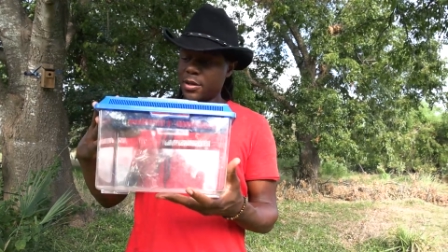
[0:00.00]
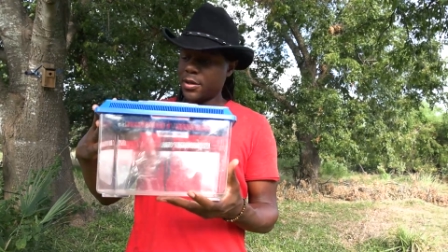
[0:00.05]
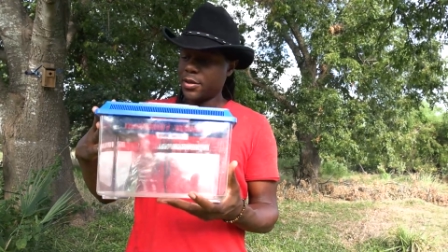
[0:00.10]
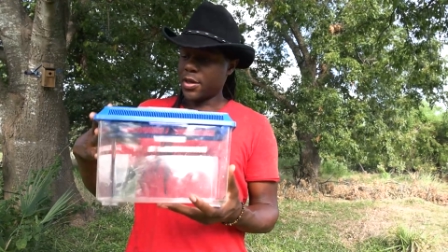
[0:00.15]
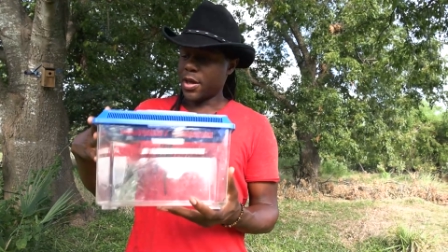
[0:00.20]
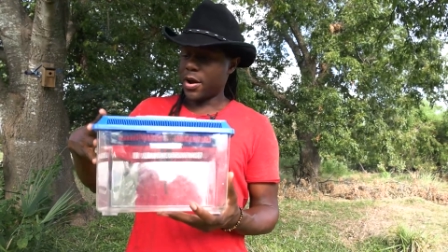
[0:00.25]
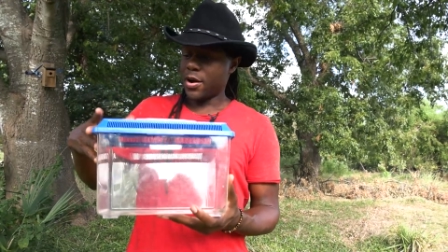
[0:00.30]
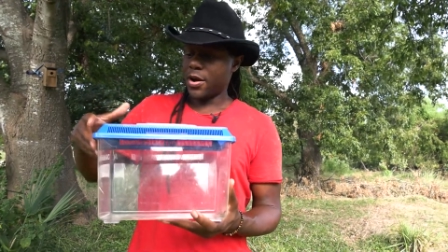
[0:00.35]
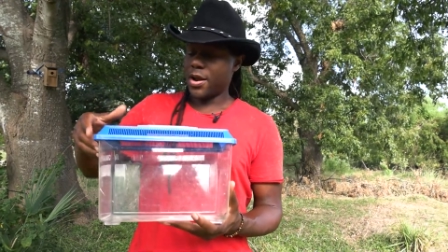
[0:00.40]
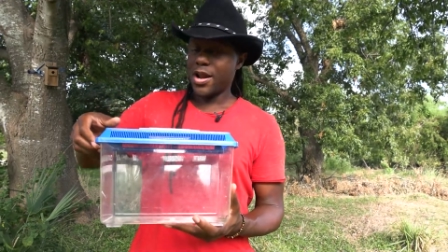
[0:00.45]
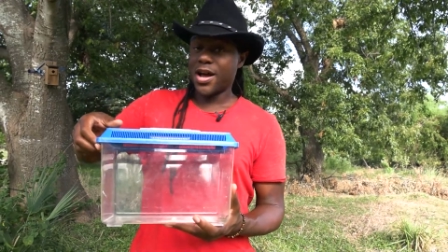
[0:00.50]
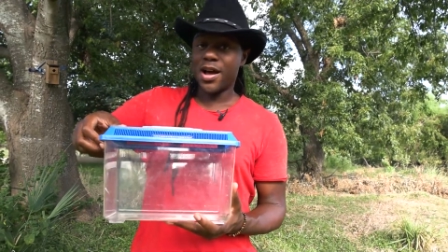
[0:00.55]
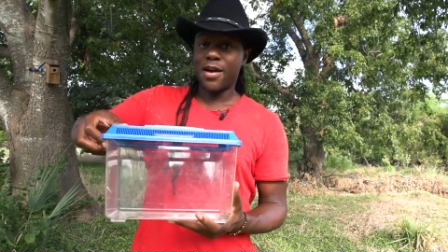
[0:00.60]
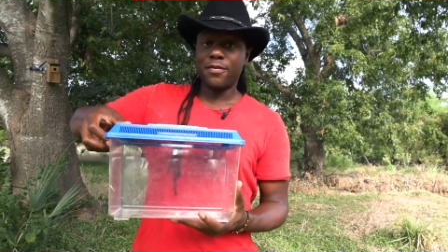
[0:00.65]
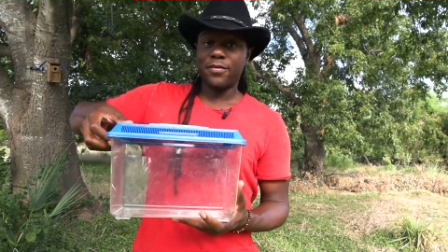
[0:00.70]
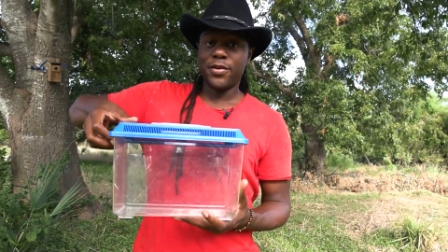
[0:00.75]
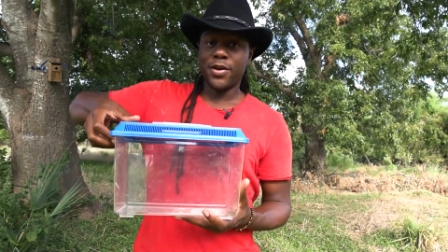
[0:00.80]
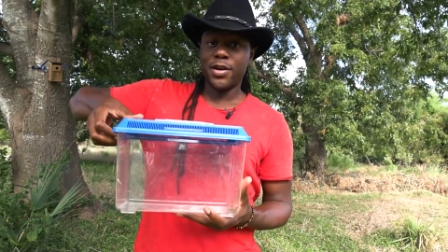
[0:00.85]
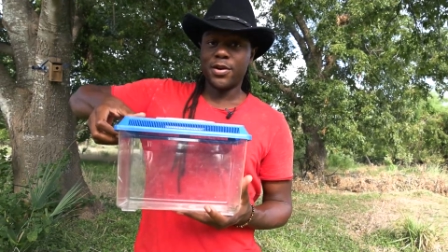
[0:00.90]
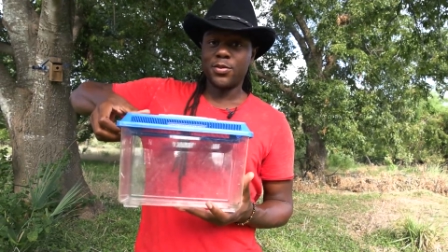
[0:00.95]
They are not
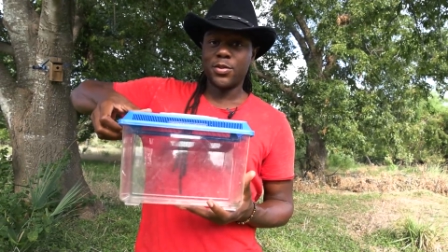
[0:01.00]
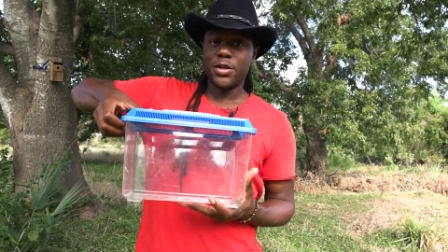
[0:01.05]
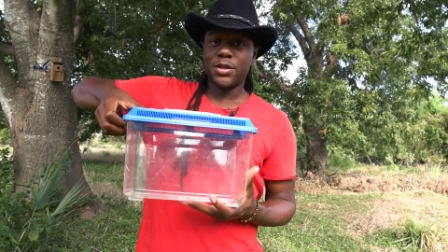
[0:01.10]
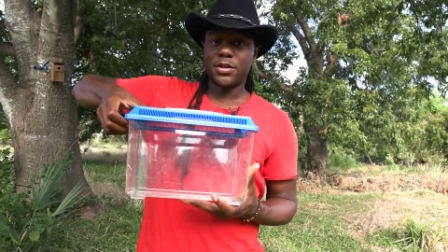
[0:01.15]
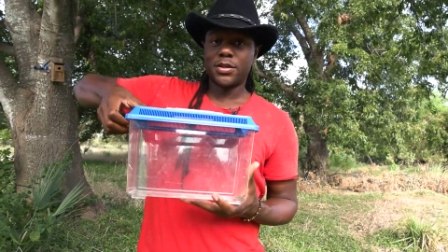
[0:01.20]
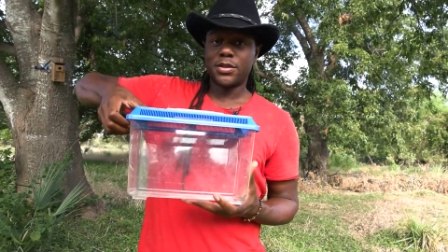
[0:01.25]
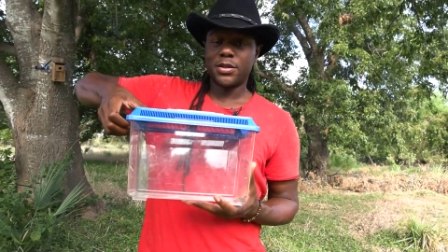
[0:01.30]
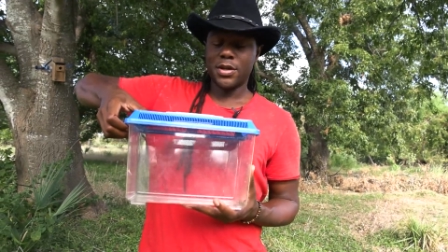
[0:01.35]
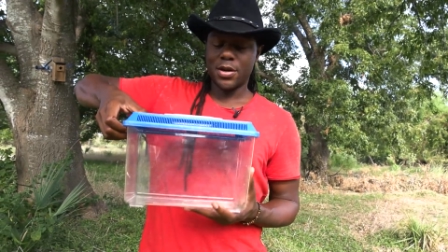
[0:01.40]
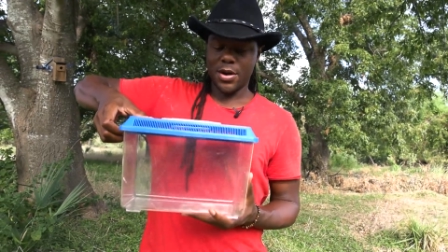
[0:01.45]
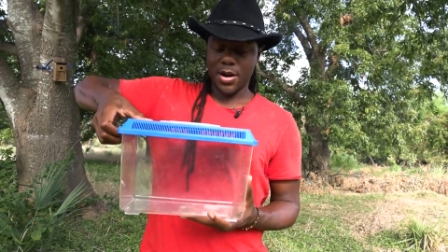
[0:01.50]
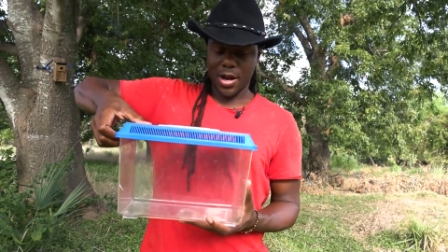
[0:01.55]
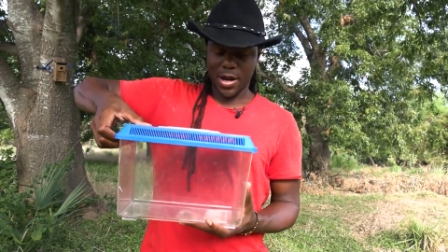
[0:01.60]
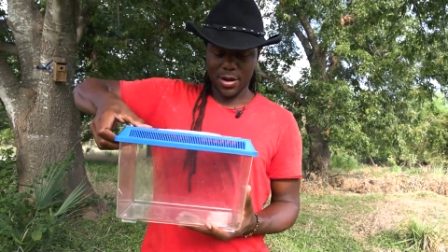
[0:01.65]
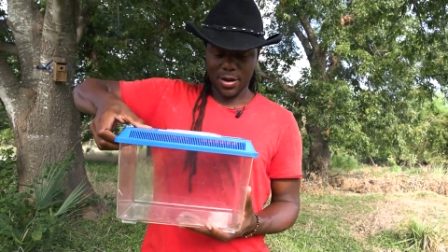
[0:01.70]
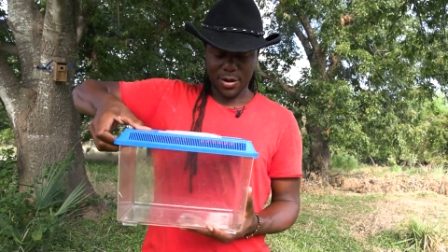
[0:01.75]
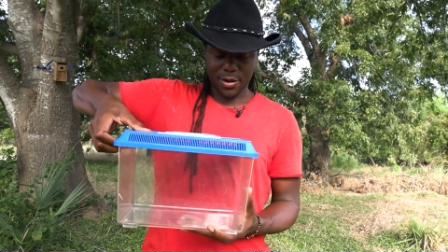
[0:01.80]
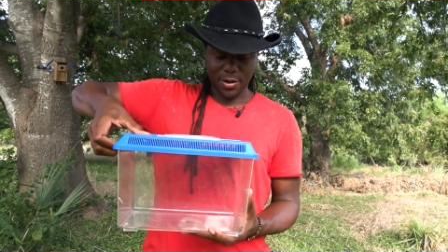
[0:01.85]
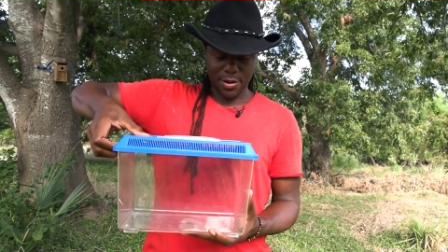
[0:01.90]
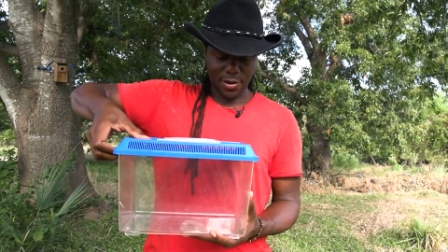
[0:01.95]
venomous. They're not
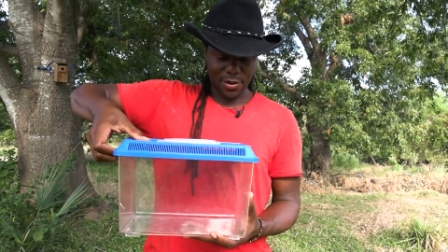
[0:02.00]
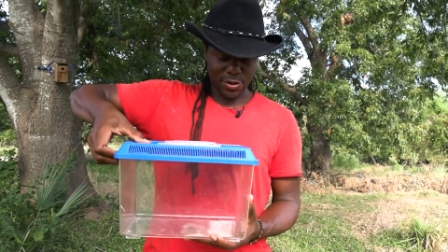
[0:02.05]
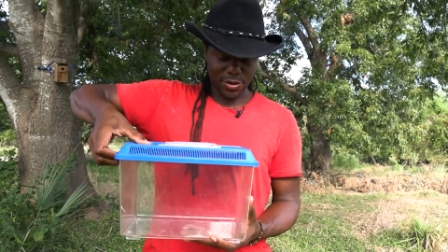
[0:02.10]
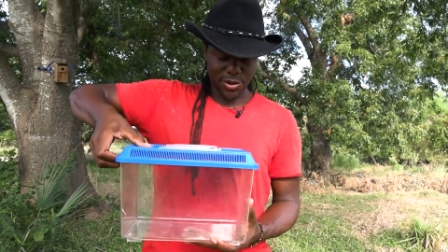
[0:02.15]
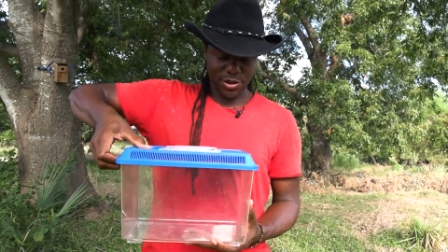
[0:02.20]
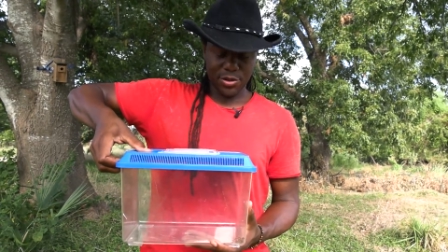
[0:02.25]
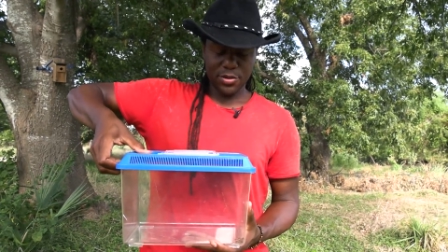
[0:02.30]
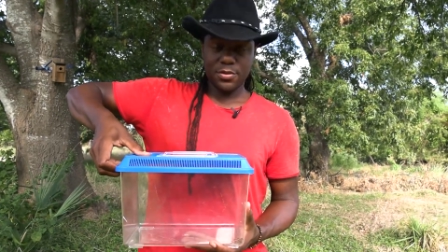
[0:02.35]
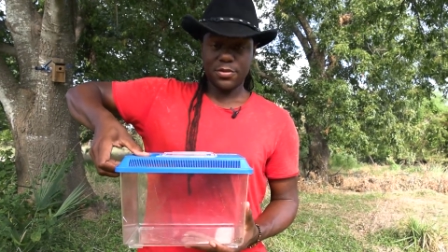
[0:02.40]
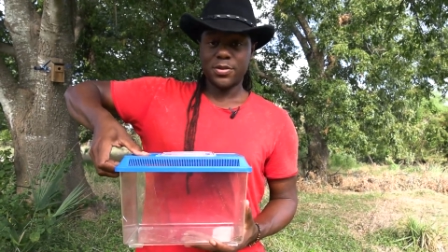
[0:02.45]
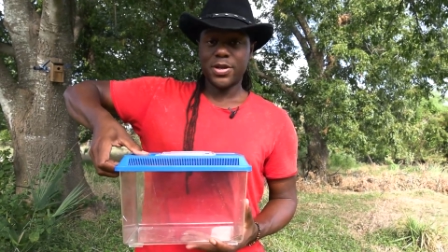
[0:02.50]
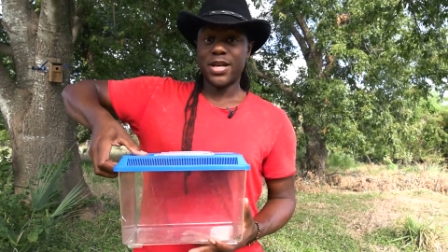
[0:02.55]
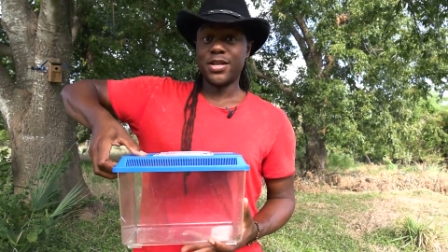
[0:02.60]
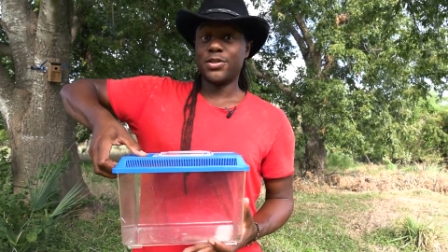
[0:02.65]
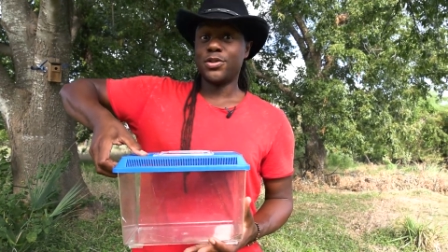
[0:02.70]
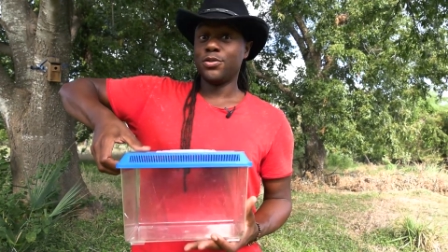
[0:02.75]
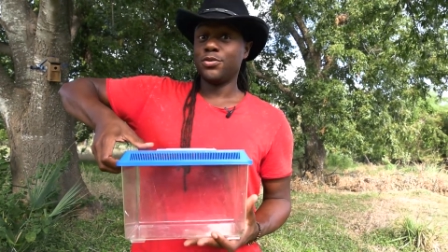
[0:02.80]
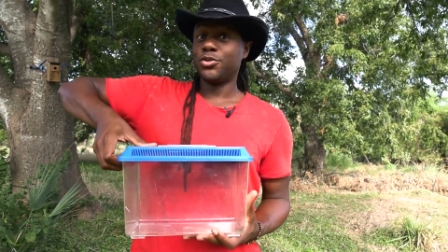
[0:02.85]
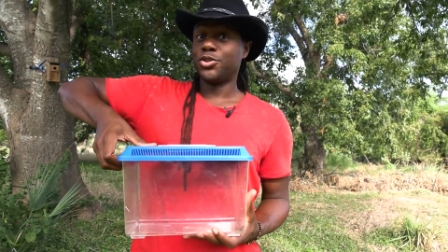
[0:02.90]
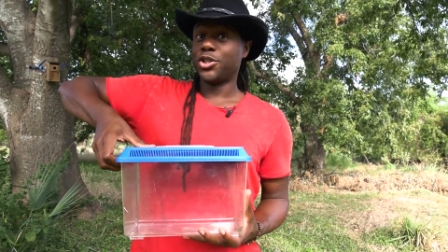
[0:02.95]
gonna hurt you. They
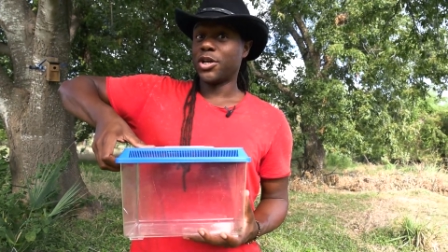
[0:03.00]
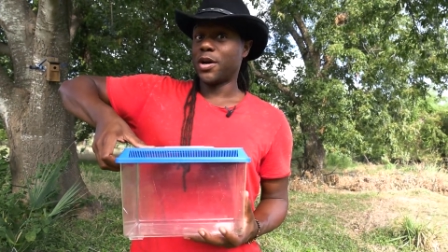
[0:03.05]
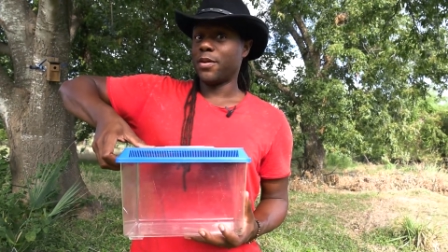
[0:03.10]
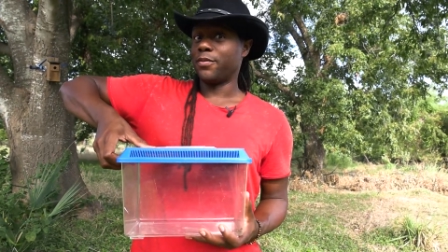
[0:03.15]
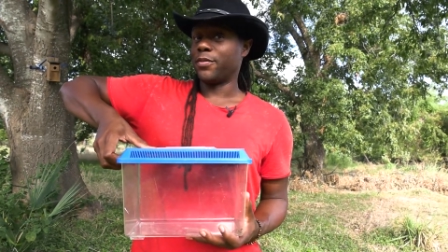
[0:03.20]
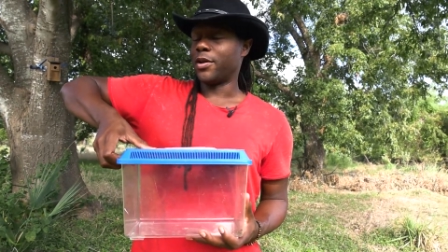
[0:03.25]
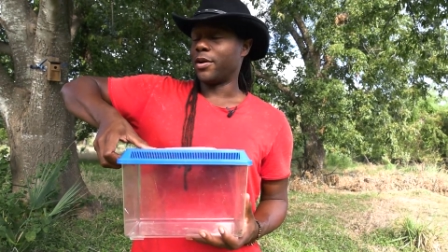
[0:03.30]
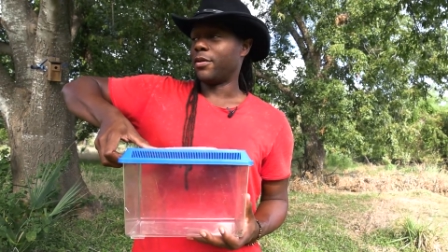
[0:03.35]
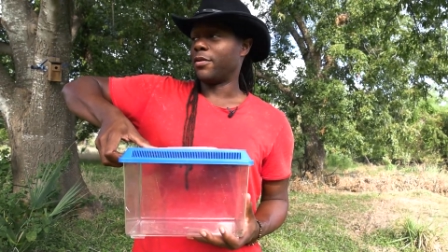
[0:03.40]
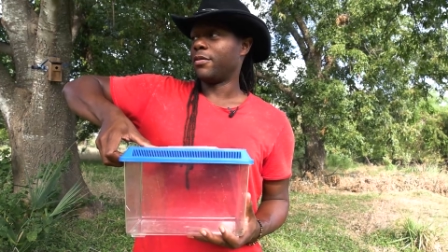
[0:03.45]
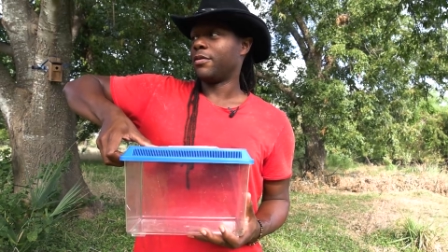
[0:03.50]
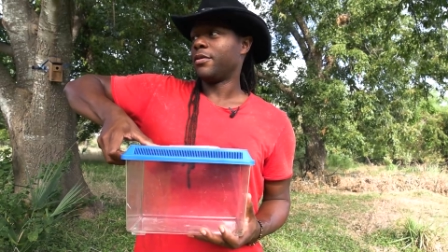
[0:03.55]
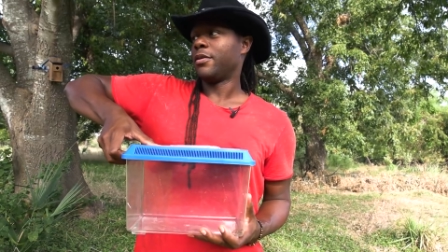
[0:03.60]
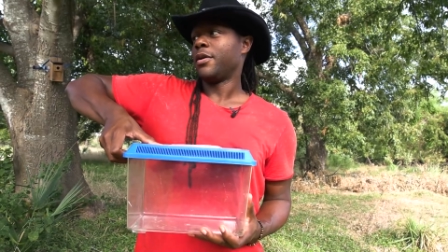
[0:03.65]
do jump though.